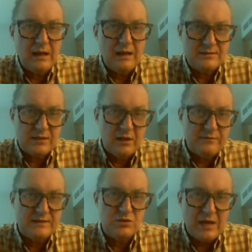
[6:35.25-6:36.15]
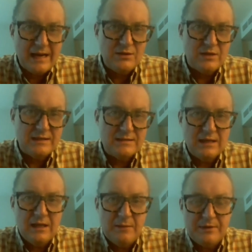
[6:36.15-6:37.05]
service changes
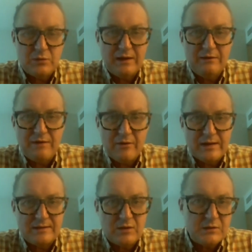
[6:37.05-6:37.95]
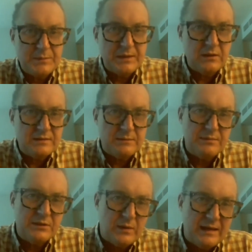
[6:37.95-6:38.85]
between various hospitals and
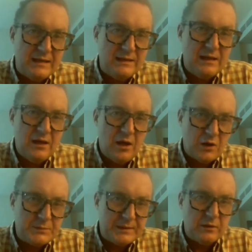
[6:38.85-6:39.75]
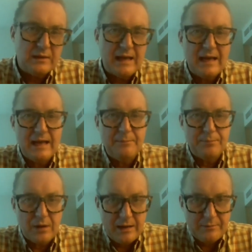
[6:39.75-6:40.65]
between hospital care,
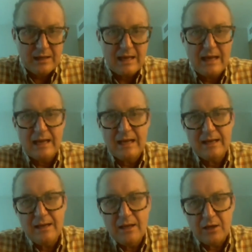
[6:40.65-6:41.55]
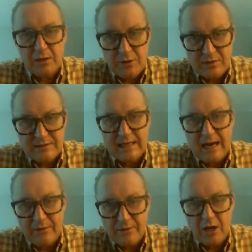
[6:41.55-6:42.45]
primary care, community
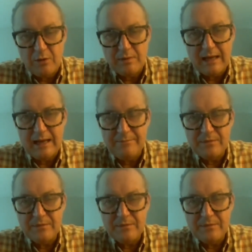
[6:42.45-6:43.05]
care, and home care.